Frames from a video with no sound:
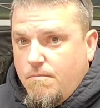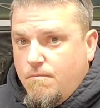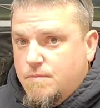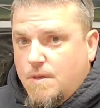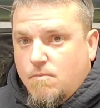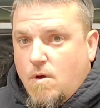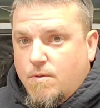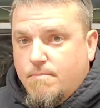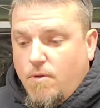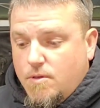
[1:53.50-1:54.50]
something wrong with
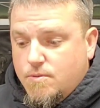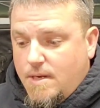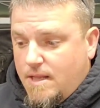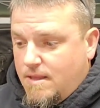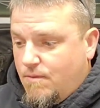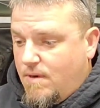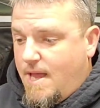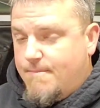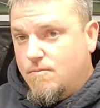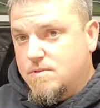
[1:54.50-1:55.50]
the ball joint. I think what
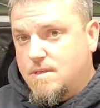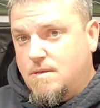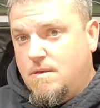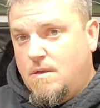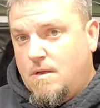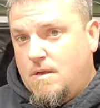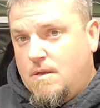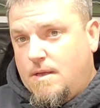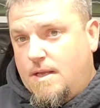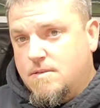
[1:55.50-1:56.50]
happened was that
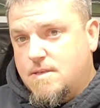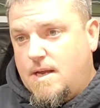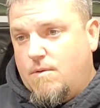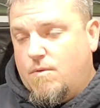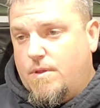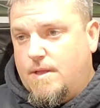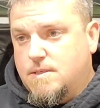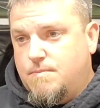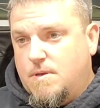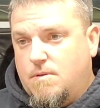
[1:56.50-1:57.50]
inside where that
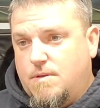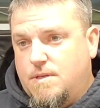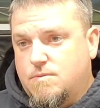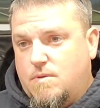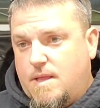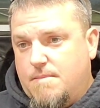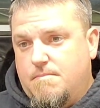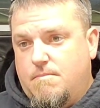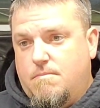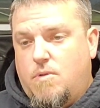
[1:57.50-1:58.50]
spindle is, where that
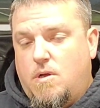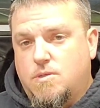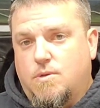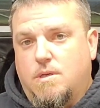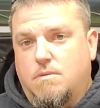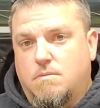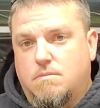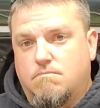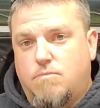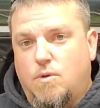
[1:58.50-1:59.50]
ball joint
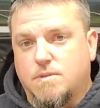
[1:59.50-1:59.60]
bolt